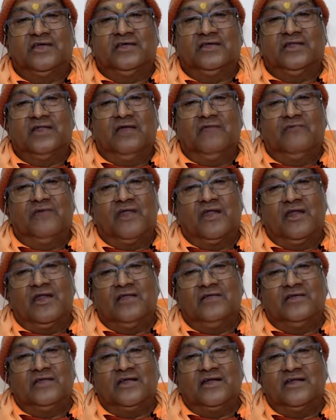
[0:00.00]
in every
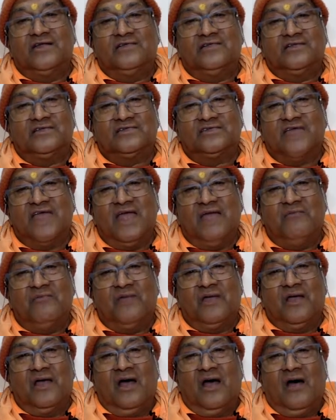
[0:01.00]
religion, it is the same.
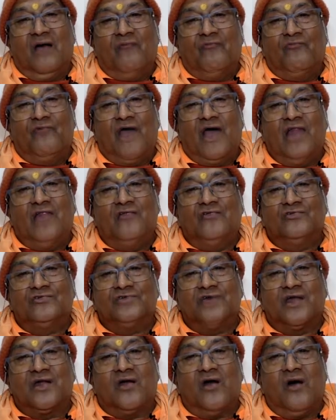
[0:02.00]
Values
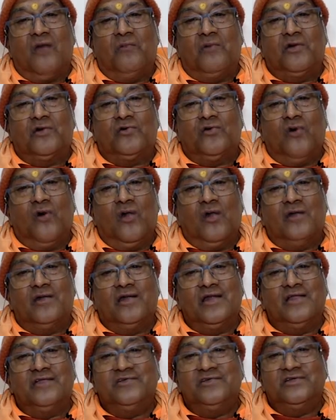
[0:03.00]
are common to all
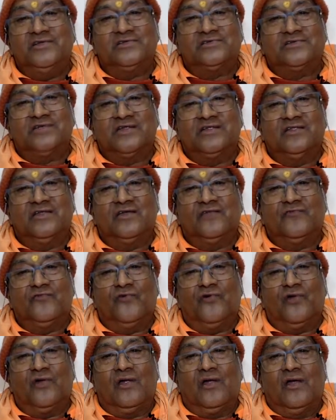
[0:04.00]
religions.
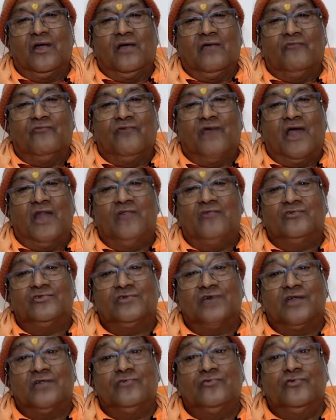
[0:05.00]
Therefore, values
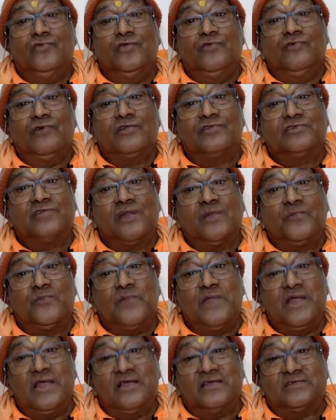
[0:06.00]
are universal,
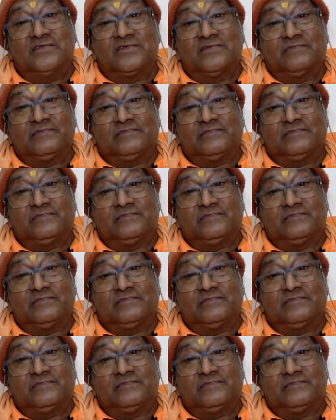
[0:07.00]
please.